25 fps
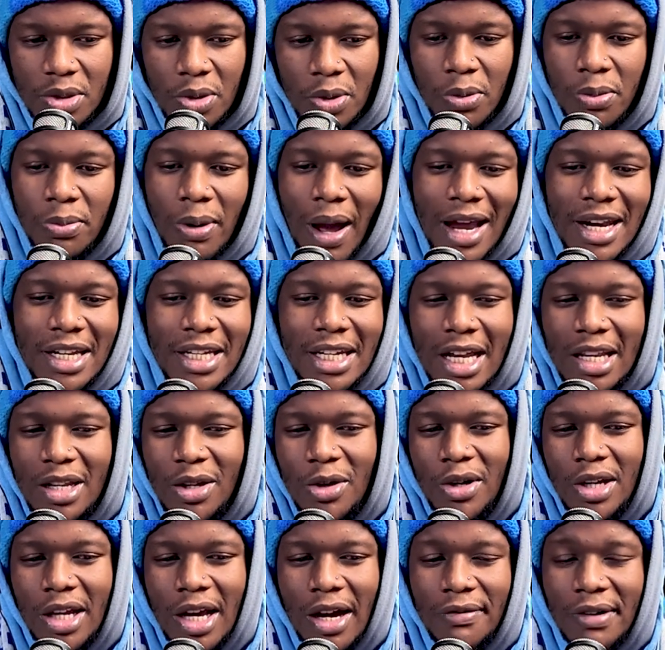So ideally,
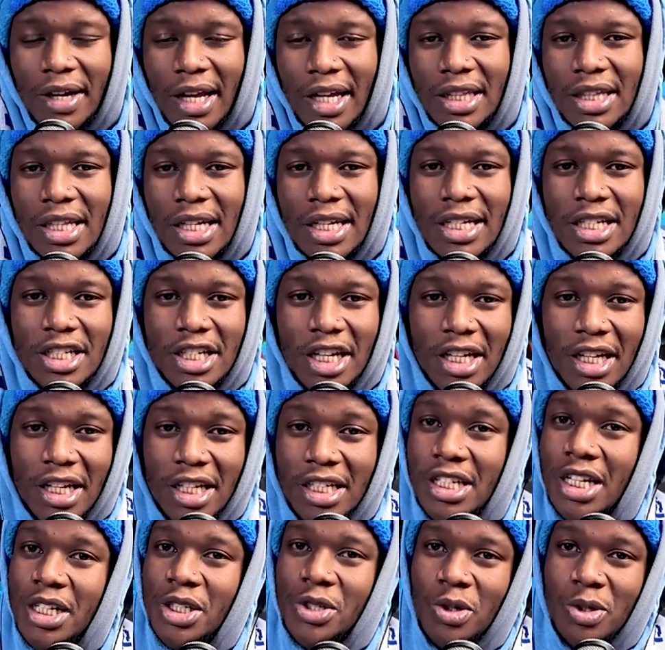you only have like 3
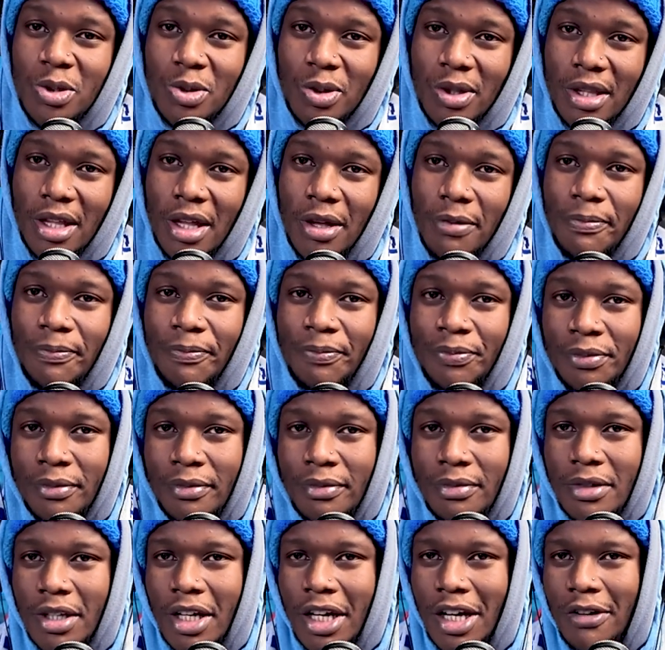training sessions with them
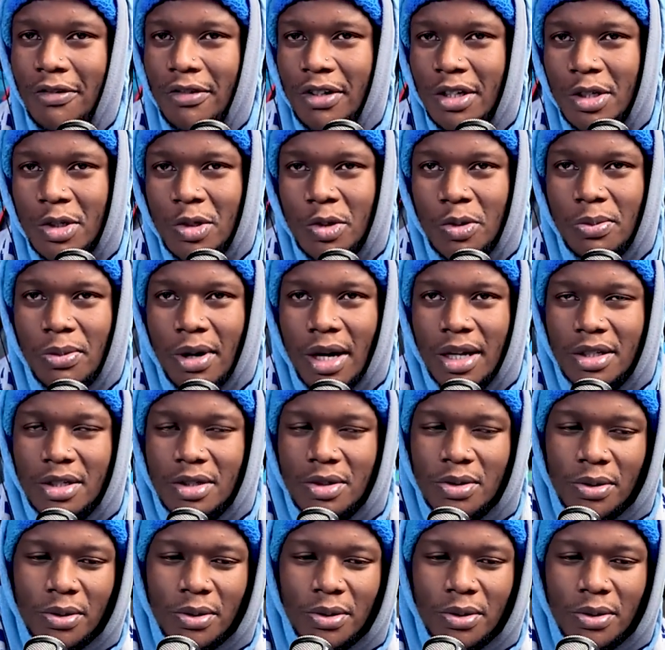every 2 months.